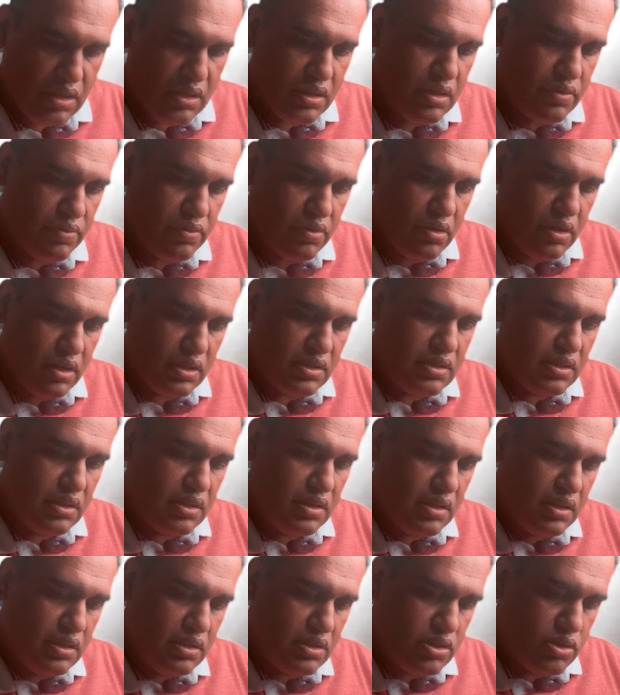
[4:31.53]
The following
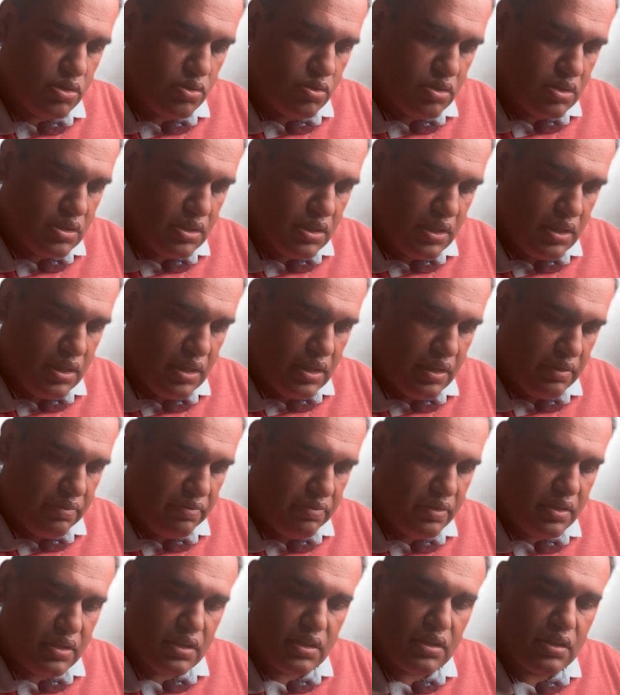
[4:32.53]
CT shows a
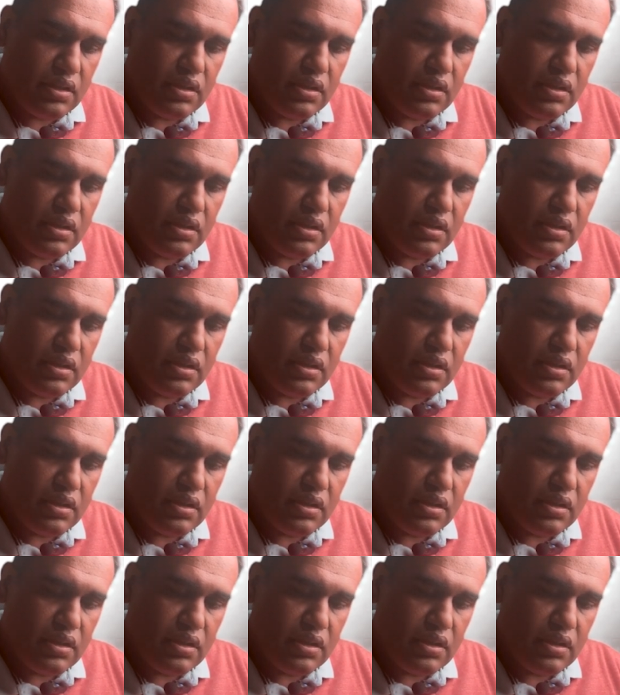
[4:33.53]
left